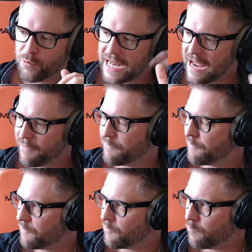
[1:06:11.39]
we
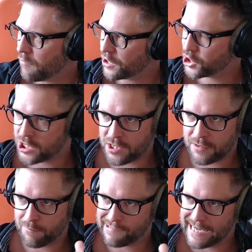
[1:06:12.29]
have
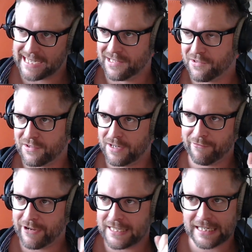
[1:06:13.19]
Russian planes
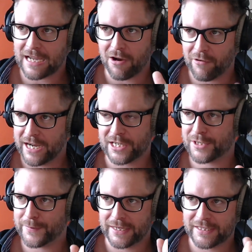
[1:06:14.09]
invading our
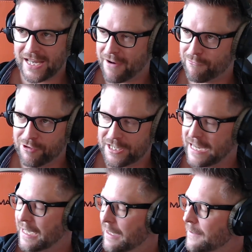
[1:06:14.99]
airspace every
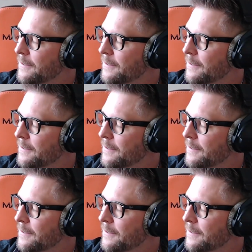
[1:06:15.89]
day,